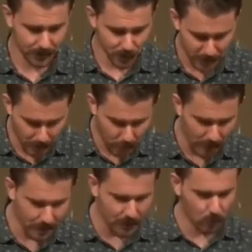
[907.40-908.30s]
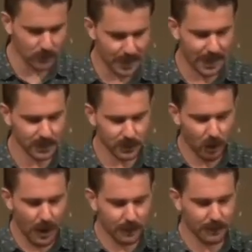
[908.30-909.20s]
And so the agreement was that
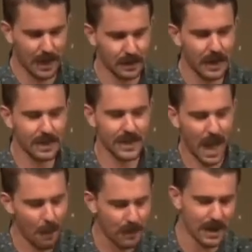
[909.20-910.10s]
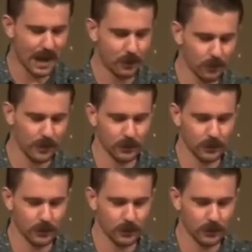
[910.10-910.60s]
inside of that tabernacle,